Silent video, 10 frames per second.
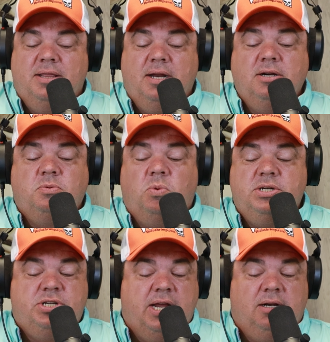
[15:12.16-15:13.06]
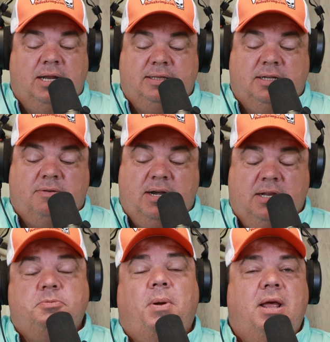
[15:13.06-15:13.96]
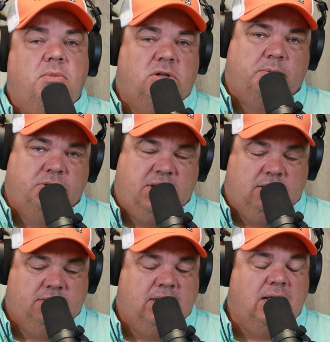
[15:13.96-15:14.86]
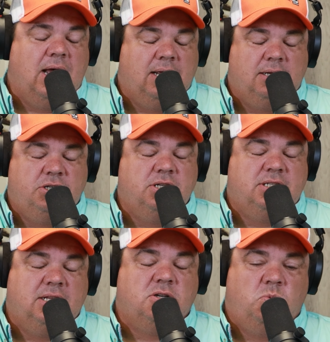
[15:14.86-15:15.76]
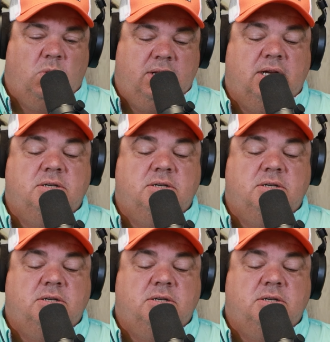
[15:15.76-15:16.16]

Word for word: there's one channel out there right now. There's probably multiple channels. That I, I shouldn't say there's one.